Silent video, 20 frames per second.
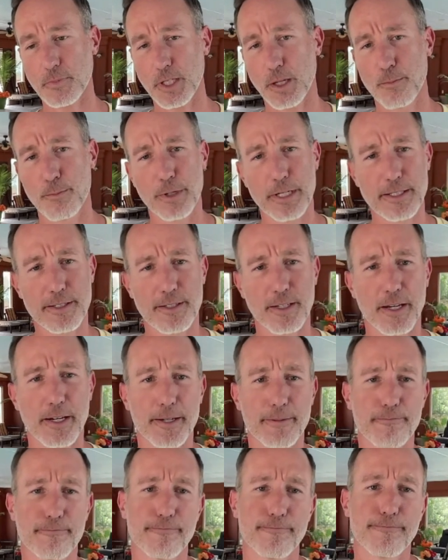But...
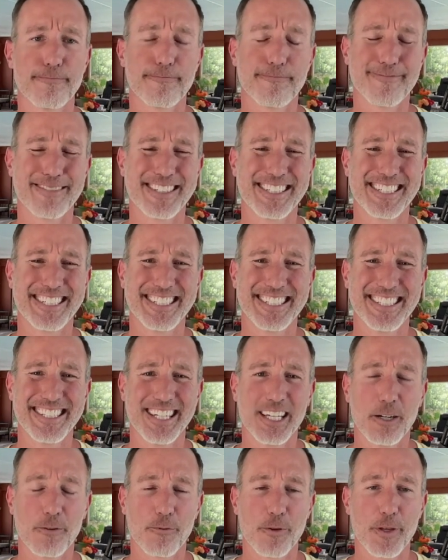Um,
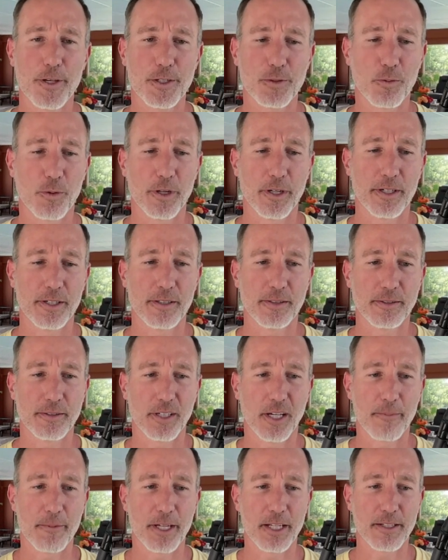for this one, I
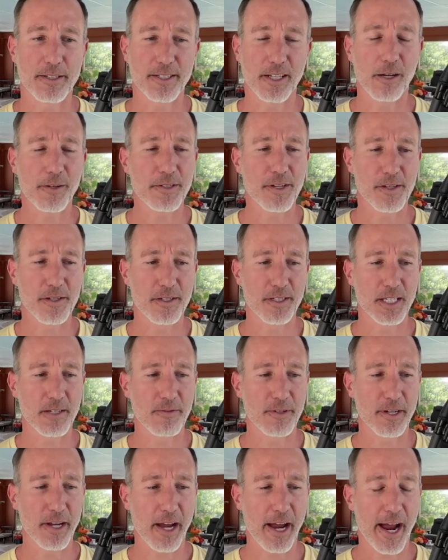mean, Celsius is even
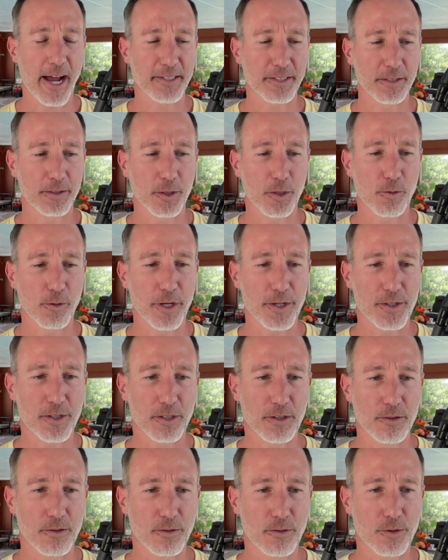asking the
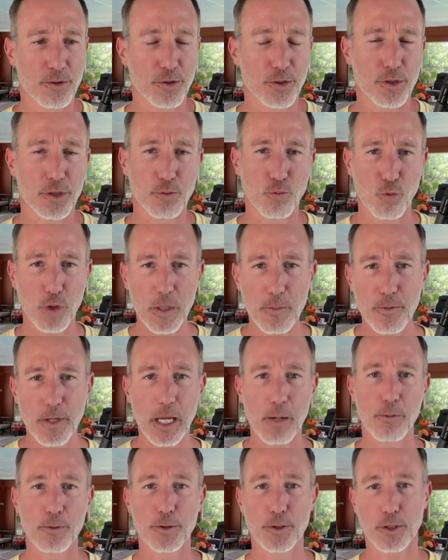question should we be
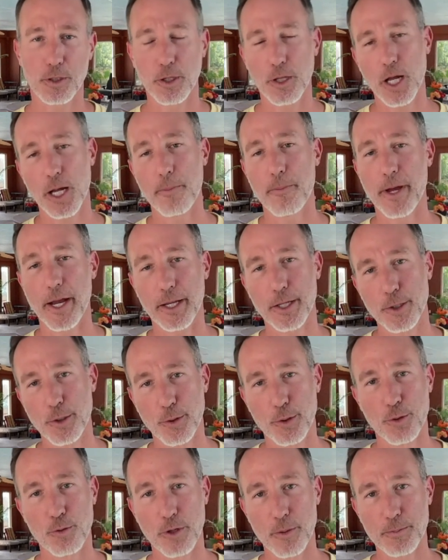able to claw back your
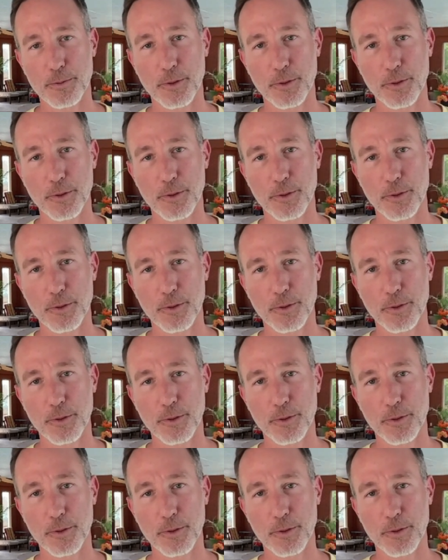crypto